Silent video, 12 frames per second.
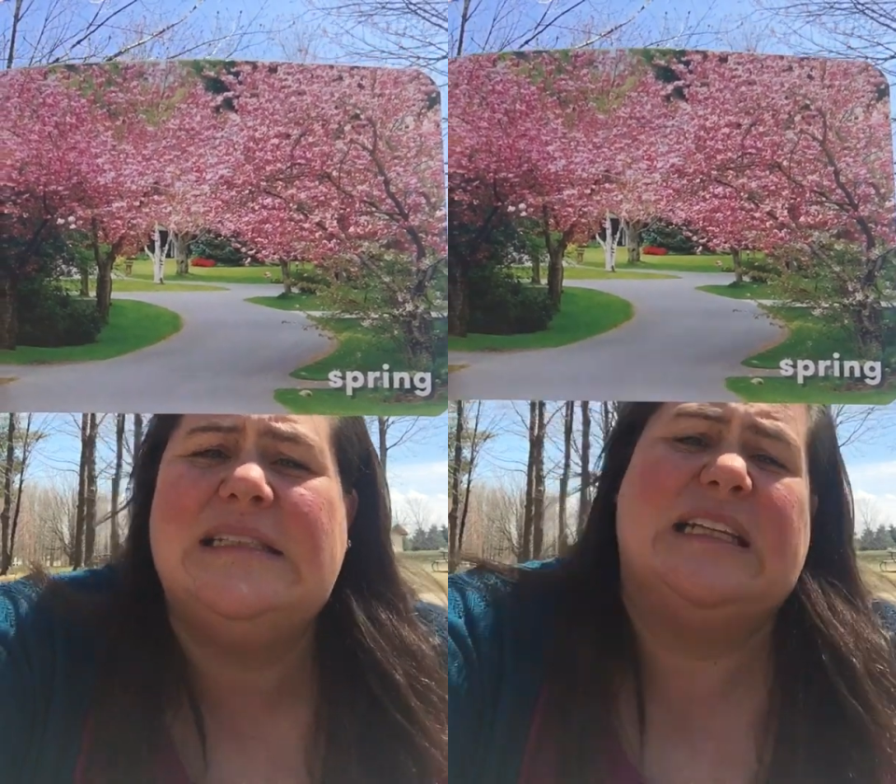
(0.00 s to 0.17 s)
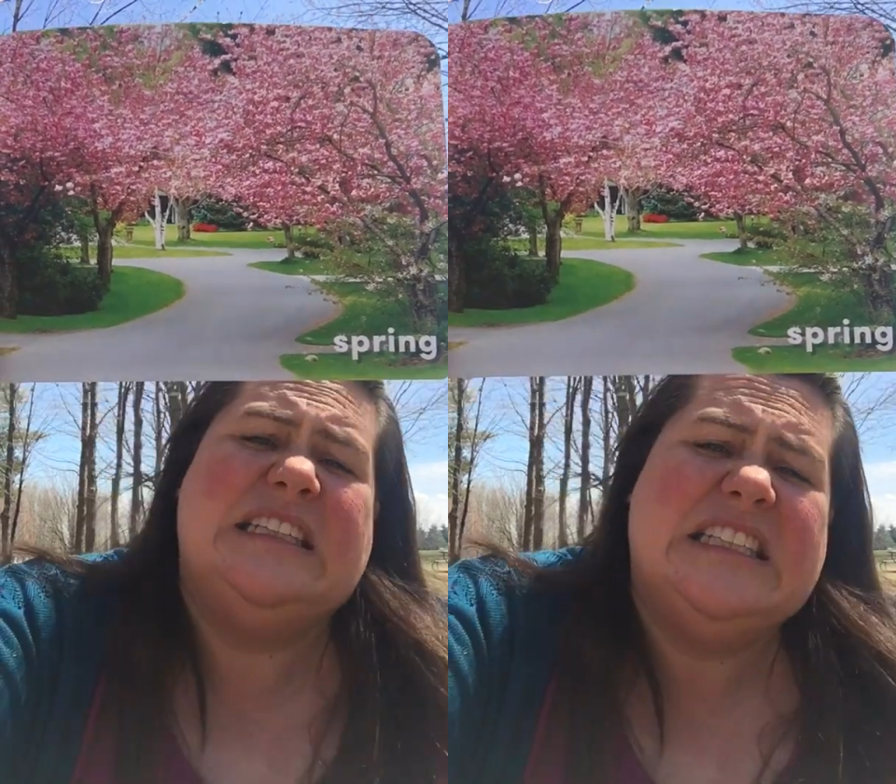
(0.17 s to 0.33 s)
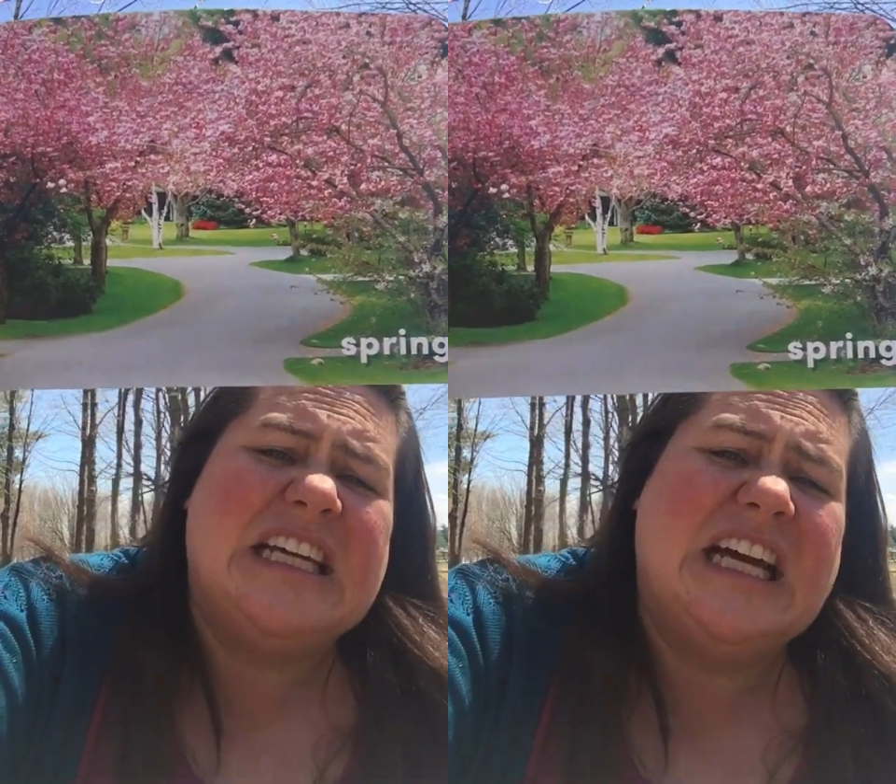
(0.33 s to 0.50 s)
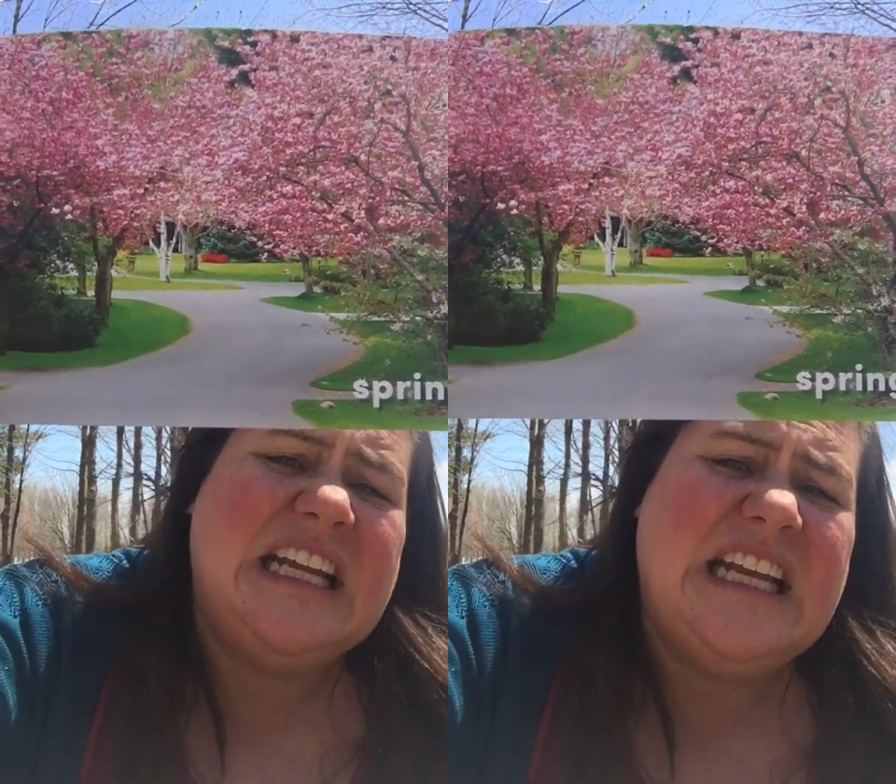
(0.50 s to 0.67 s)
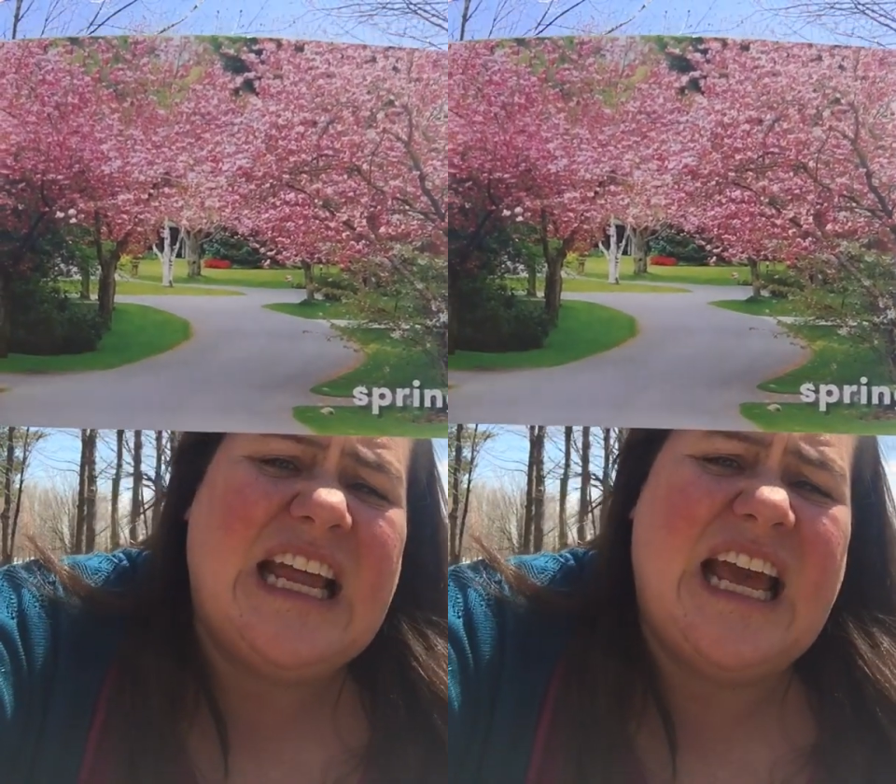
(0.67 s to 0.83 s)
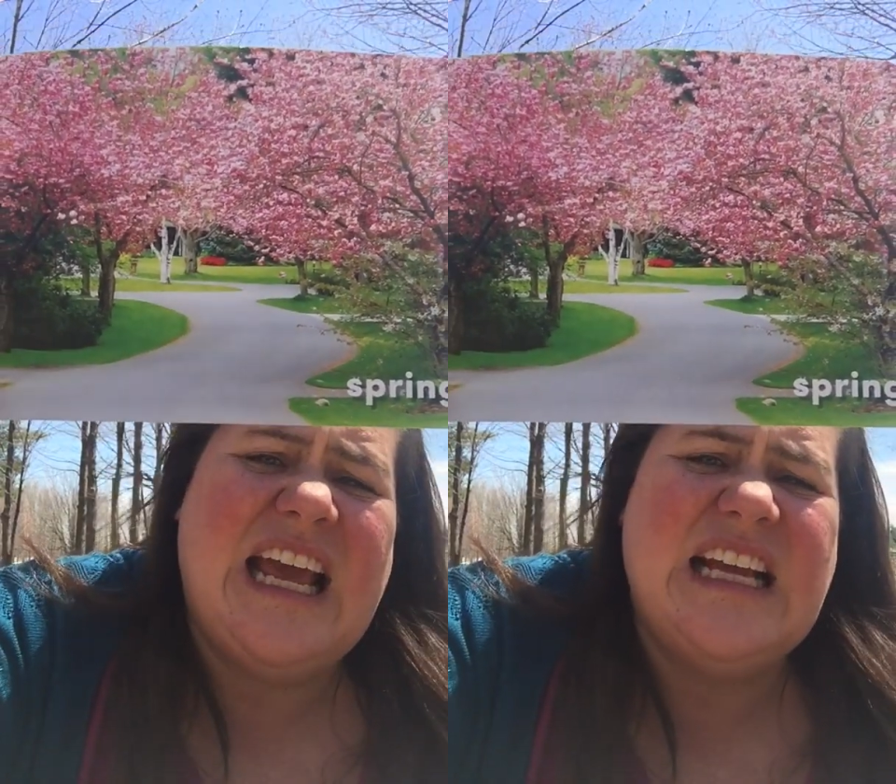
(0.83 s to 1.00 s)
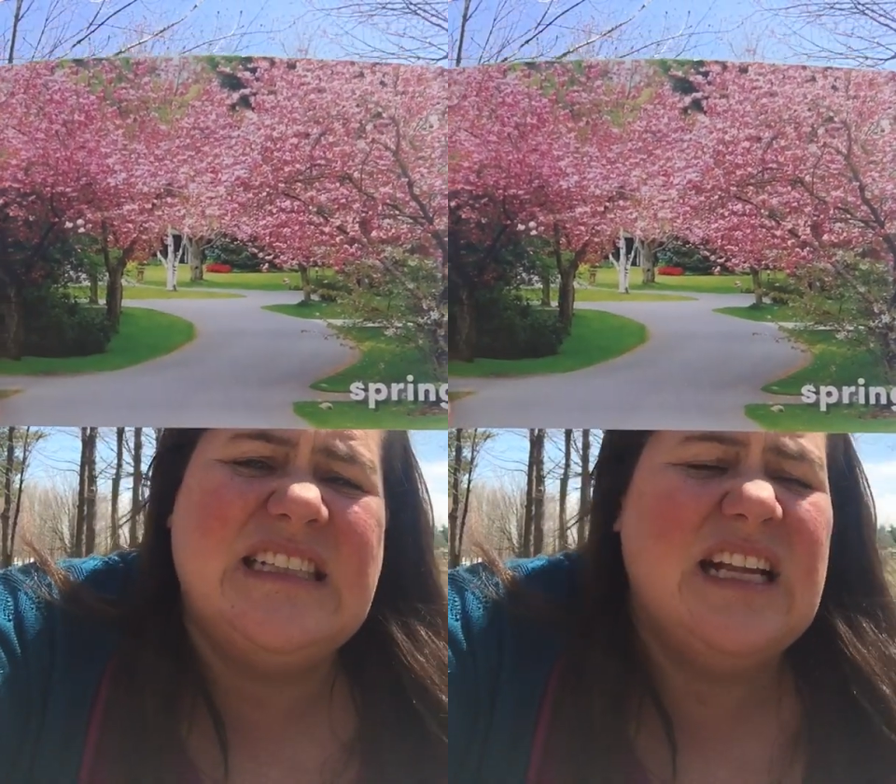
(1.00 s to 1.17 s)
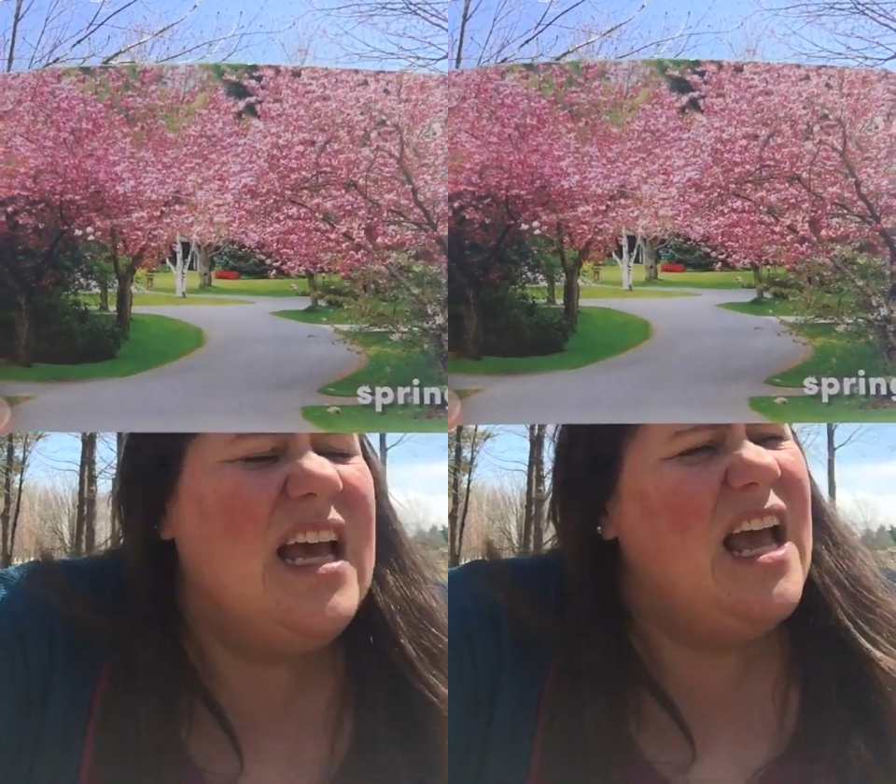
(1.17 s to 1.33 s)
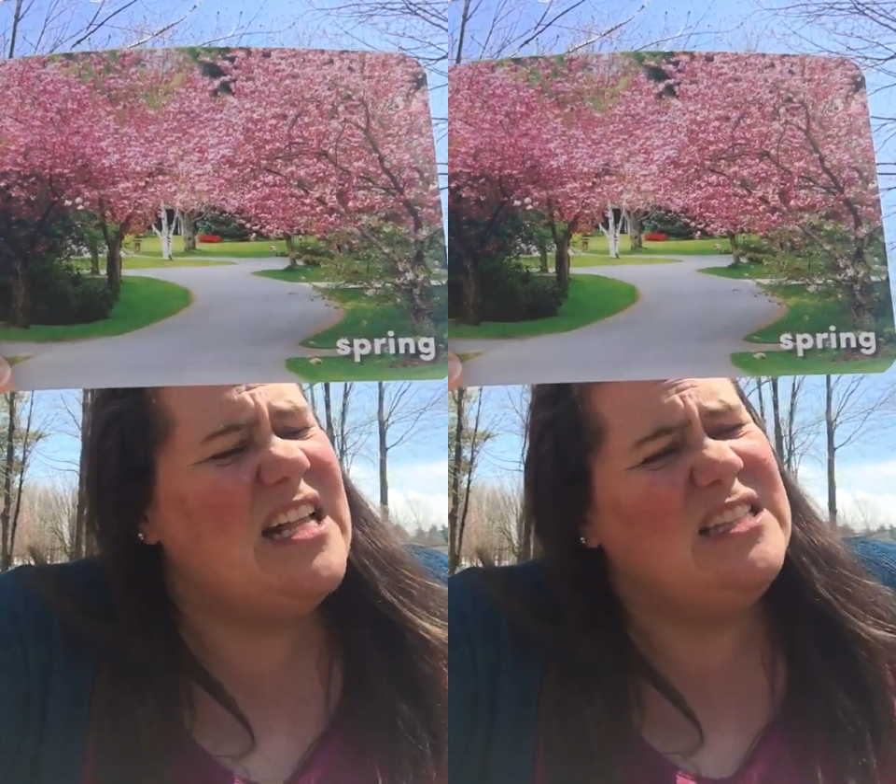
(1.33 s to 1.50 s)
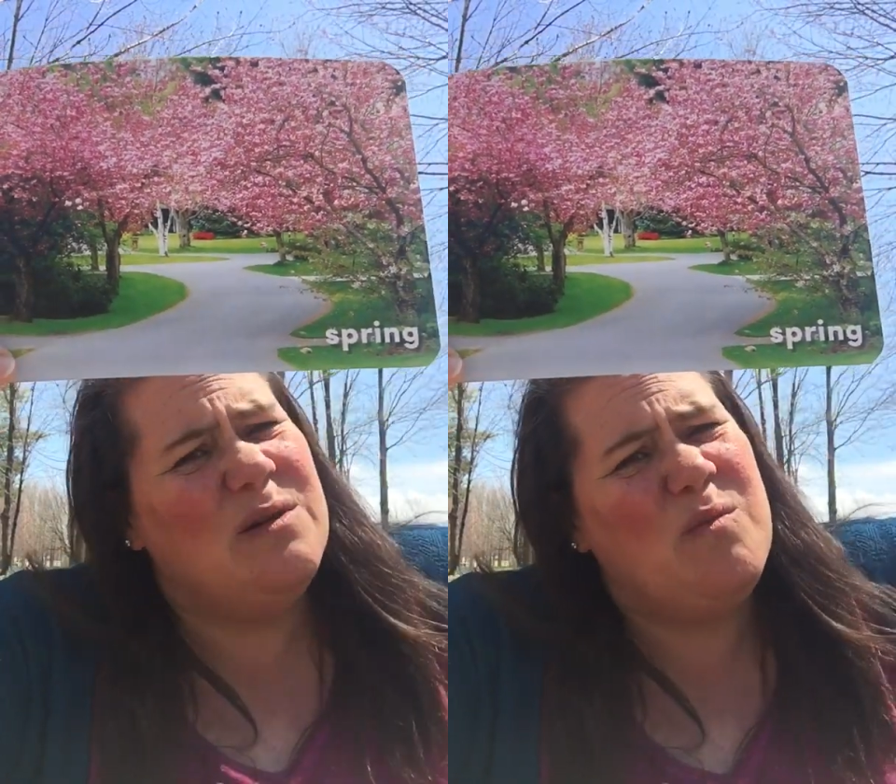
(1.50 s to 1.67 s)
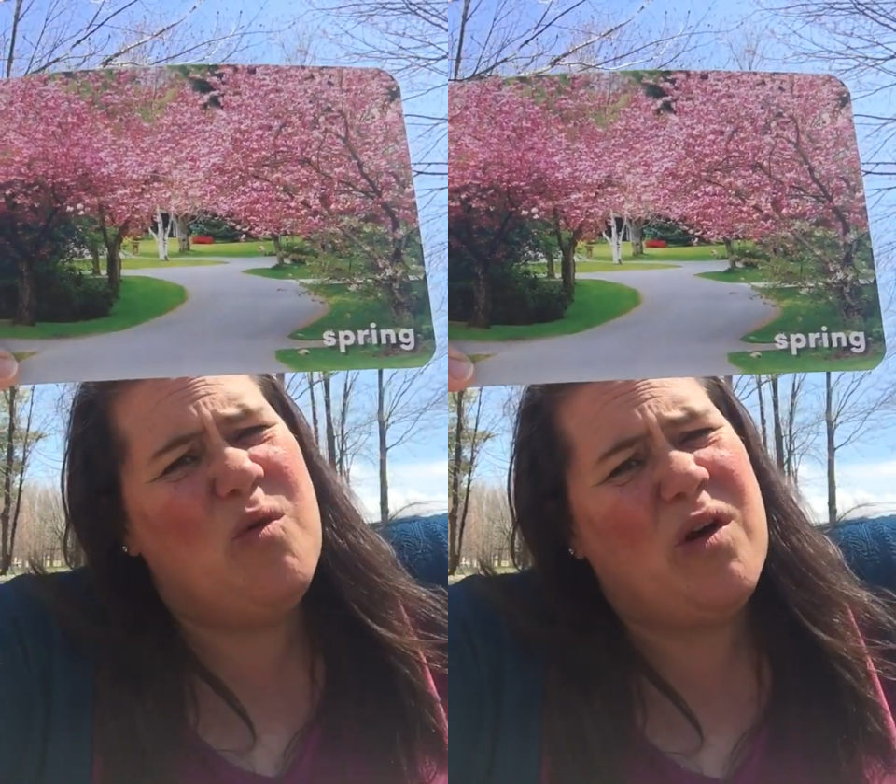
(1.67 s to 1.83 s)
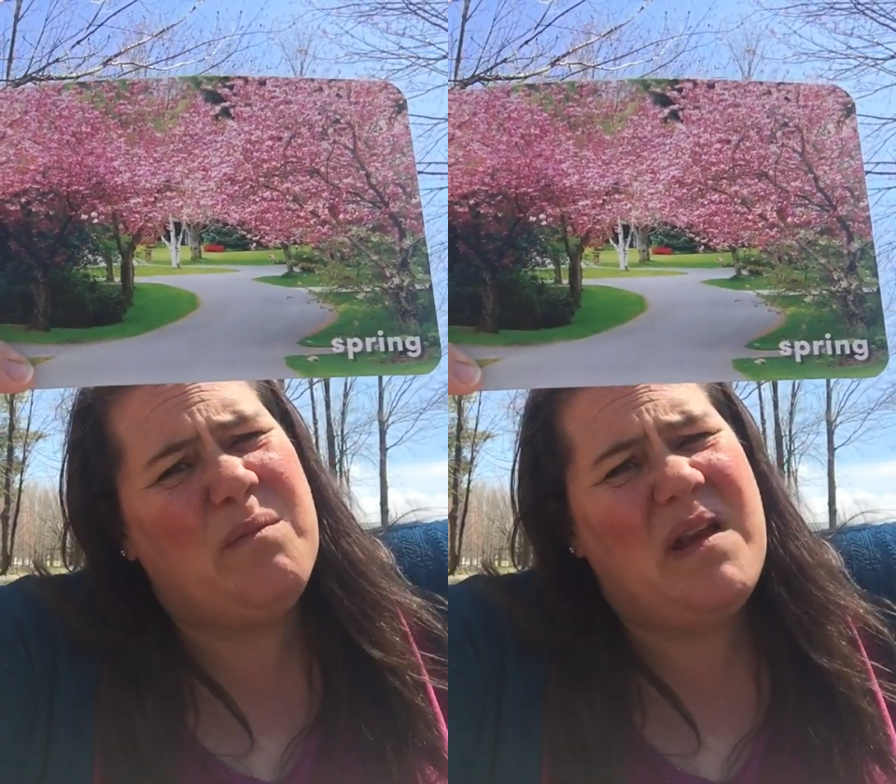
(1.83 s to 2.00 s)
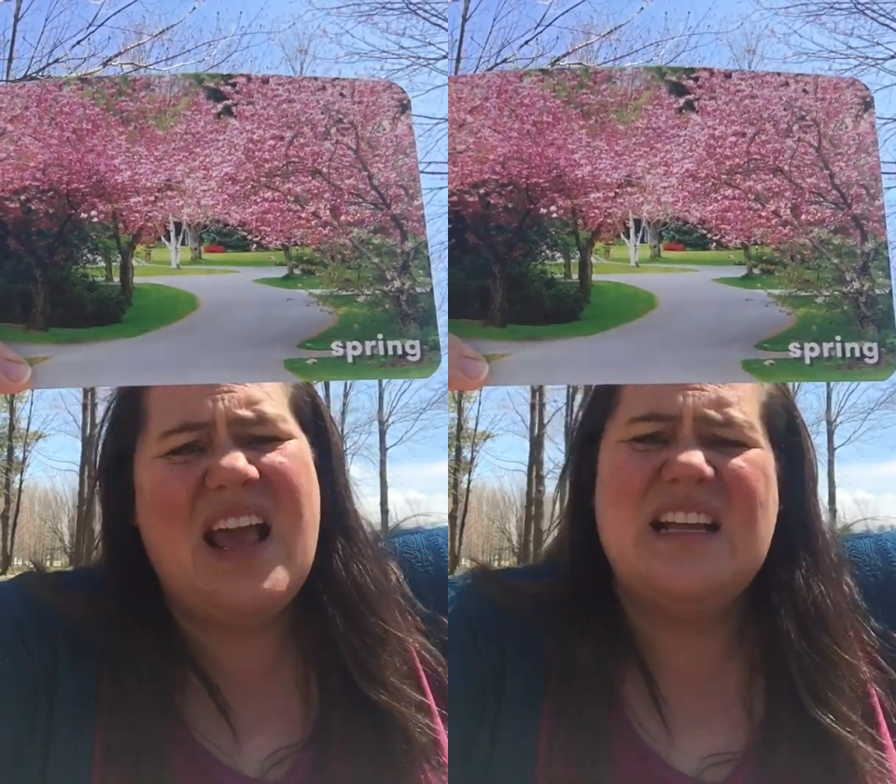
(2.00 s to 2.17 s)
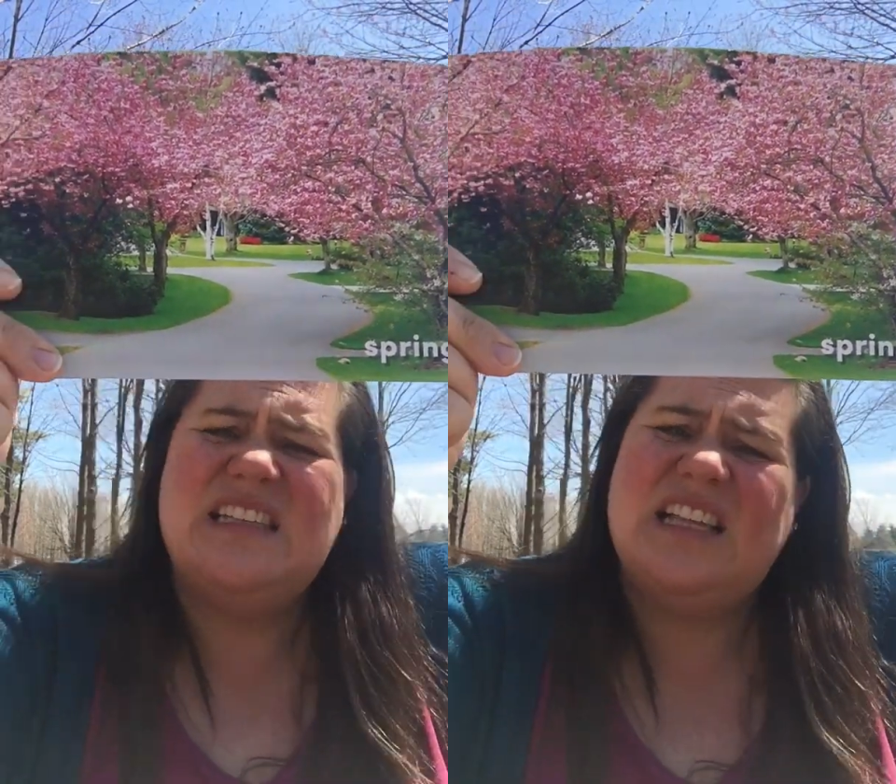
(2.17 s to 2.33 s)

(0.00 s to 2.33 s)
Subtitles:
and sunny days, and some warm days,